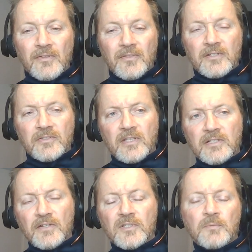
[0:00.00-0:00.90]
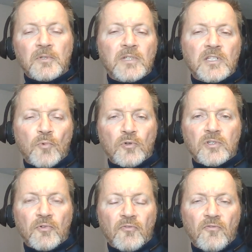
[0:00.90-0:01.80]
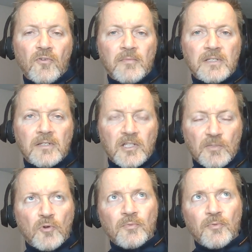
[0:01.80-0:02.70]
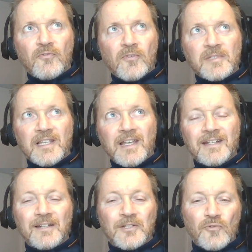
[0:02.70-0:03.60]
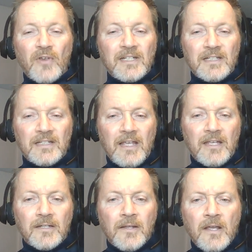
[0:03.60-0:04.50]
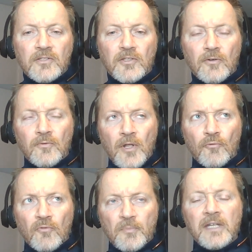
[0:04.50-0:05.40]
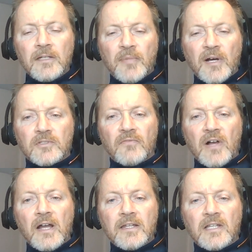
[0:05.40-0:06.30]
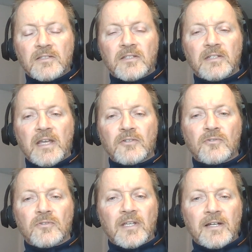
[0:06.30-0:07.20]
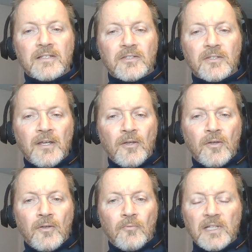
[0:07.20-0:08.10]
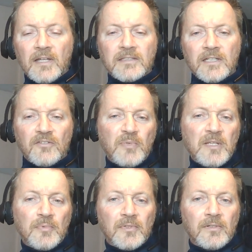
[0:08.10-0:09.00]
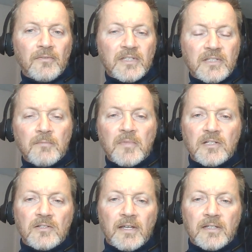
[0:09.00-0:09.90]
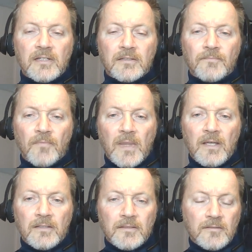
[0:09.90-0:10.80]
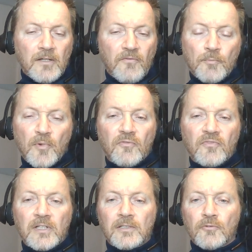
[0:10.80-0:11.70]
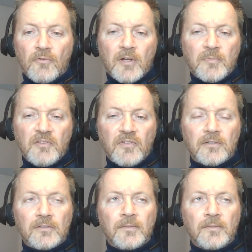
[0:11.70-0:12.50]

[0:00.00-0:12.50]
there's the difference between sports performance, a sports performance aid, and a training aid. So repeated bouts of high intensity exercise, we like to give people this image like a a, a football field or a rugby field.